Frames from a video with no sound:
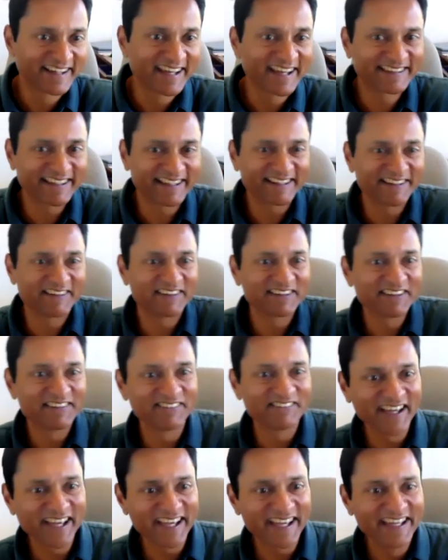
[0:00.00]
get that out of the
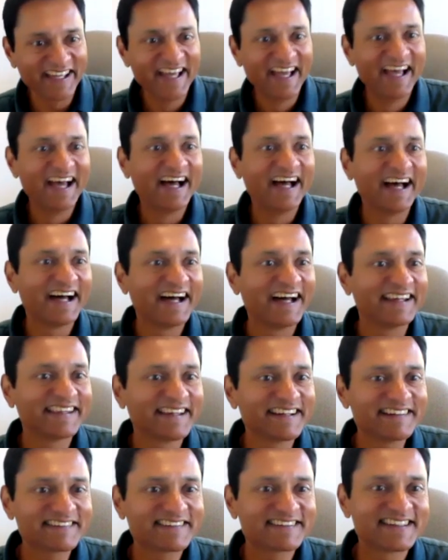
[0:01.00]
way. Uh,
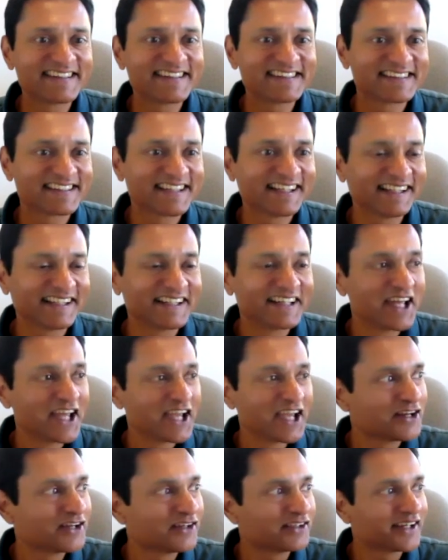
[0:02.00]
there's this, uh,
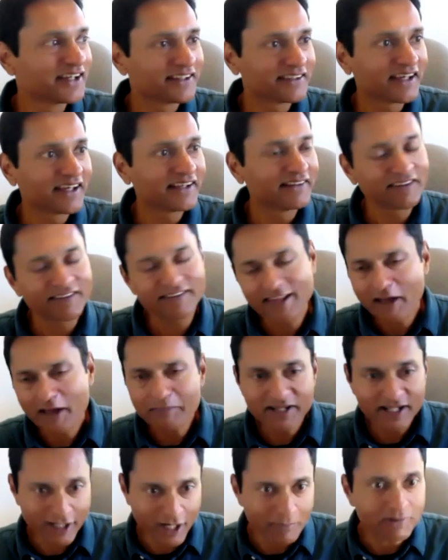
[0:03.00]
you know, it has
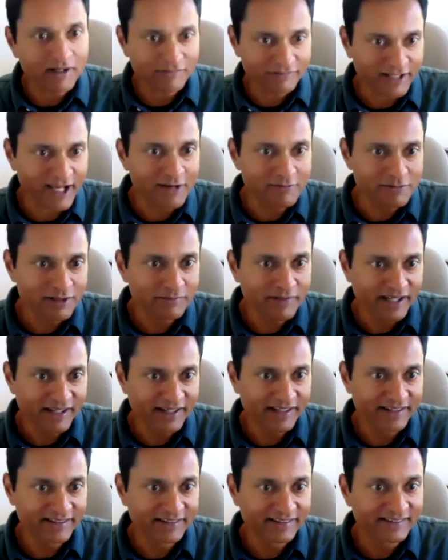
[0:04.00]
happened a couple of times in my
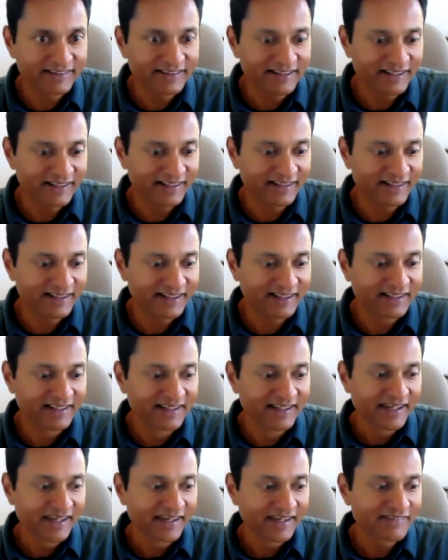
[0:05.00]
career. Uh,
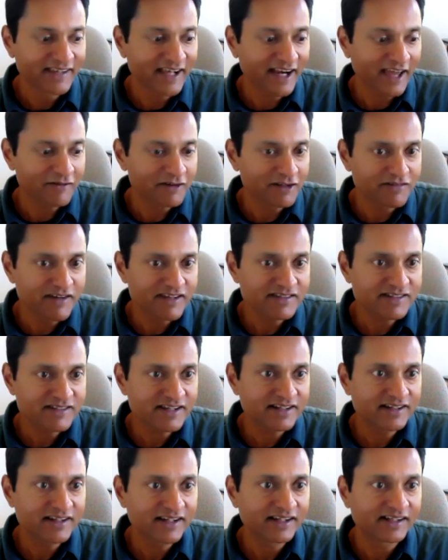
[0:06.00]
is that I've
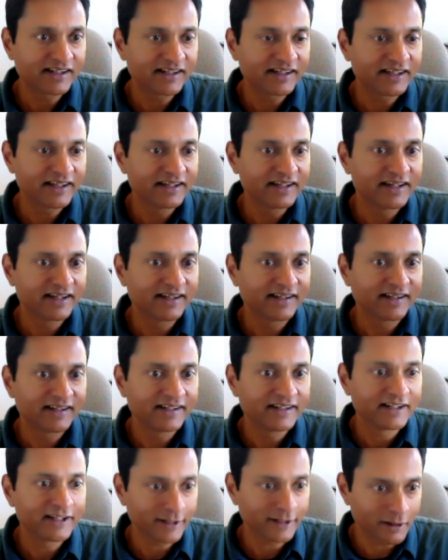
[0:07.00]
invested uh, in a,
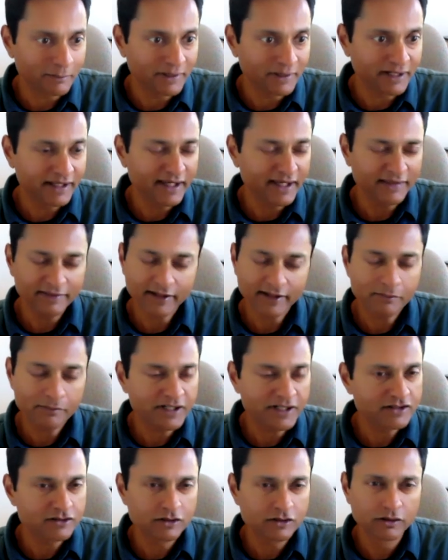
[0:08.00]
in a company, and the
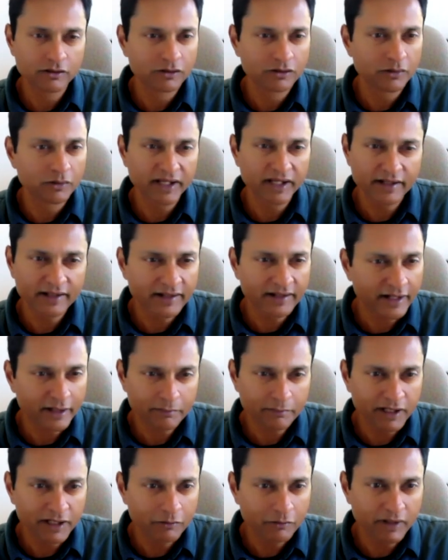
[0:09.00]
company is doing
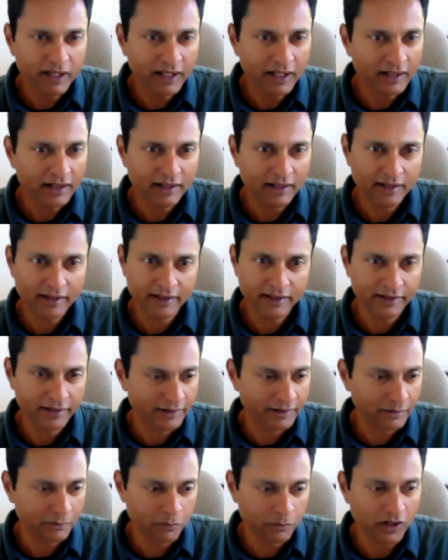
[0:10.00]
incredibly well.
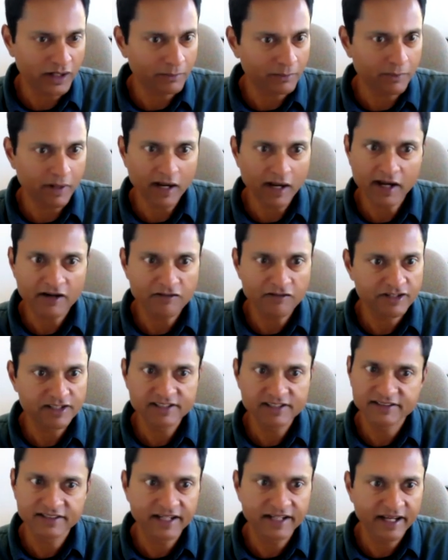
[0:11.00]
Uh, product market fit
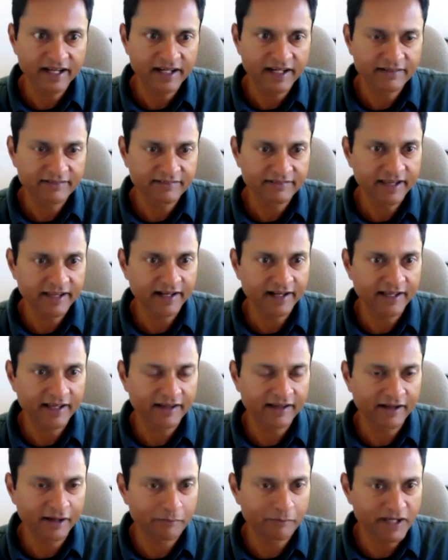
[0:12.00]
is great,
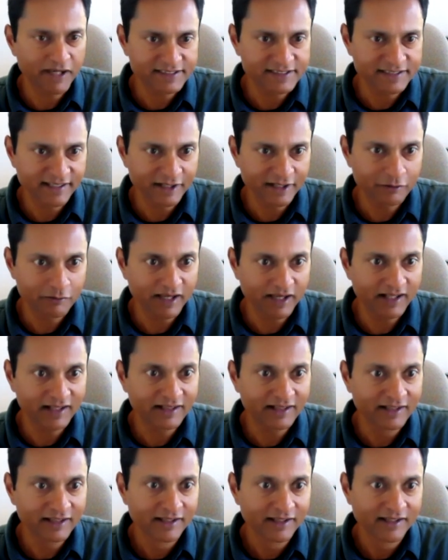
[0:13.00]
scaling amazingly well,